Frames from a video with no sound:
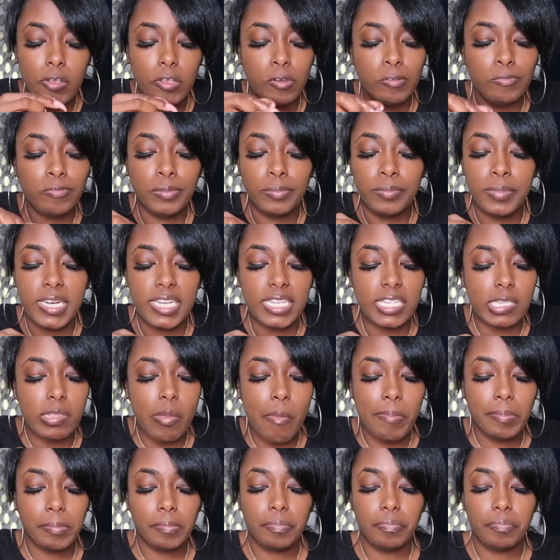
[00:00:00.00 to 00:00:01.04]
on for months
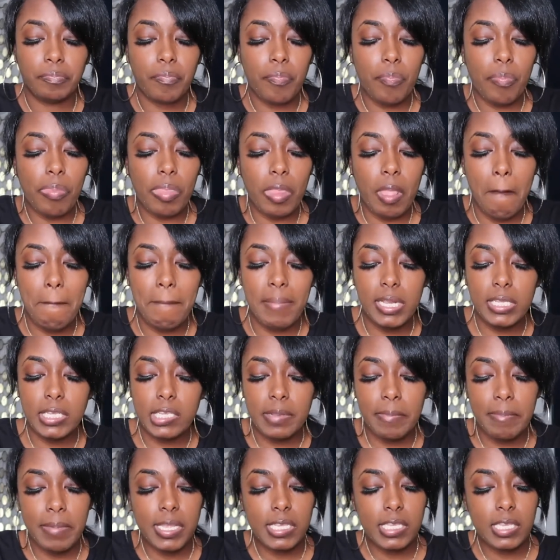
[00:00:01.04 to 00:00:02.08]
and months
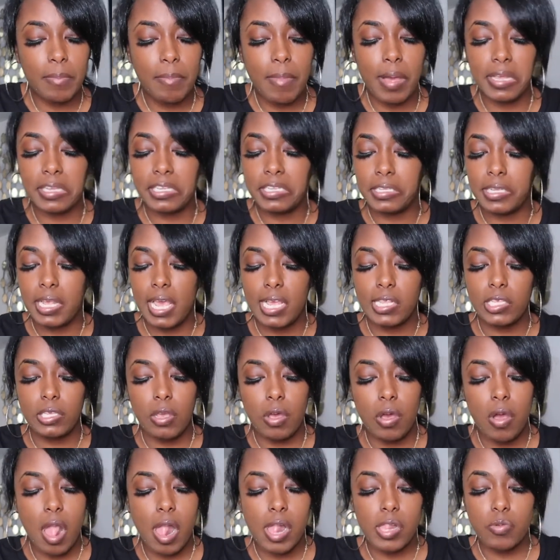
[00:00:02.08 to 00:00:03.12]
and months. And
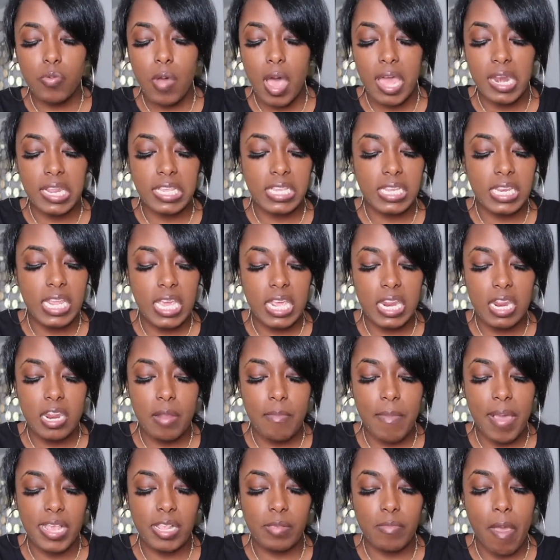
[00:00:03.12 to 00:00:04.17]
so Antoine is sneaking in the
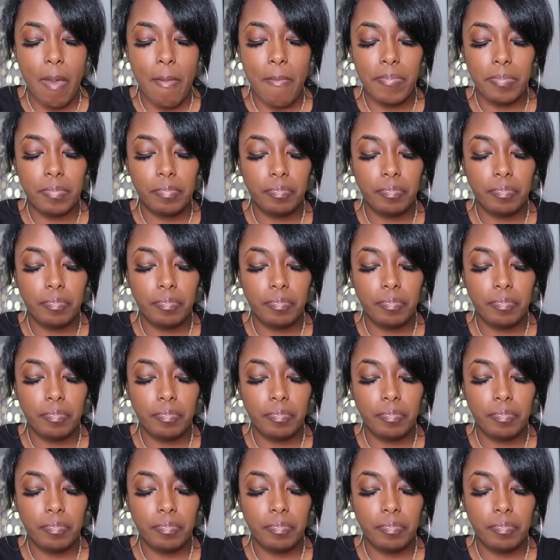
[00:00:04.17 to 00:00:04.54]
basement.